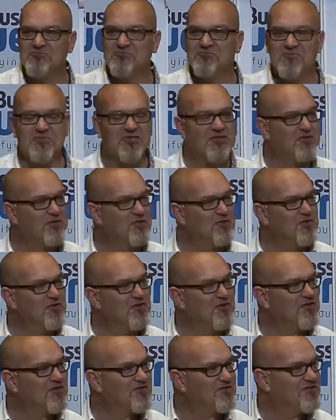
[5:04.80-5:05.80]
doing all
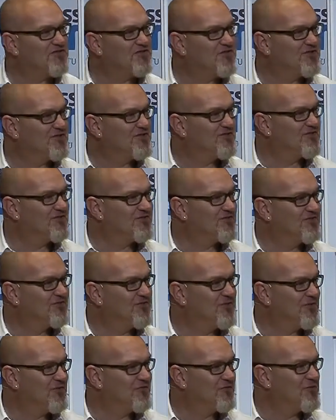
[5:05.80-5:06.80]
right.
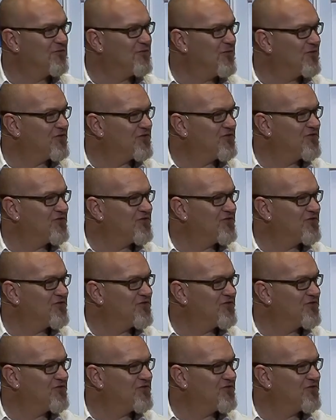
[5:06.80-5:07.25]
Looking for a watch.